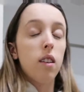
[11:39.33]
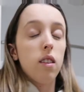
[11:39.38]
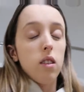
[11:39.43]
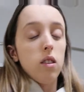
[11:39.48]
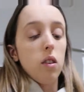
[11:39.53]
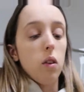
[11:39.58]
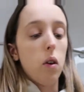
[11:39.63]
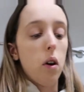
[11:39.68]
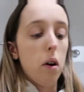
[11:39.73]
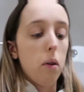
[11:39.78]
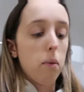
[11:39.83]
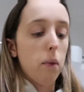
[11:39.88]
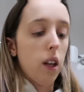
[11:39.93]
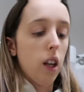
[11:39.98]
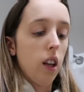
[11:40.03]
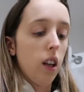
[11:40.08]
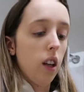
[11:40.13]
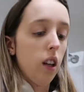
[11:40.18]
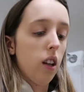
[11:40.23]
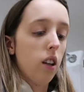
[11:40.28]
So I'm
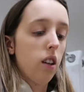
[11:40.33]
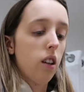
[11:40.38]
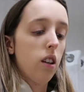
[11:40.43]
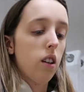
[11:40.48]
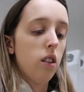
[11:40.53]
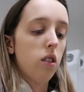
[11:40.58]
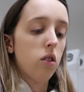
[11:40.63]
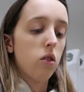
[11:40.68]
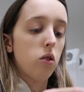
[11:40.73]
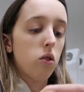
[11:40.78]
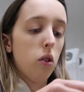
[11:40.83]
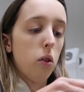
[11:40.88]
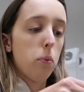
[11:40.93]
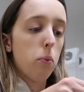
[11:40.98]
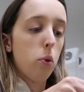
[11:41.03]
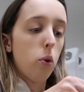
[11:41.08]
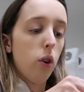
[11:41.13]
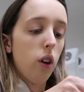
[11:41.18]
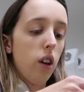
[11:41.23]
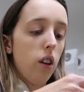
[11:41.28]
like, there's no
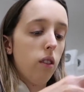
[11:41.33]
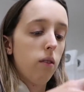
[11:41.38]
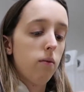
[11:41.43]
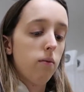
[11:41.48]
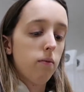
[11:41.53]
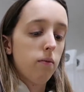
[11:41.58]
point.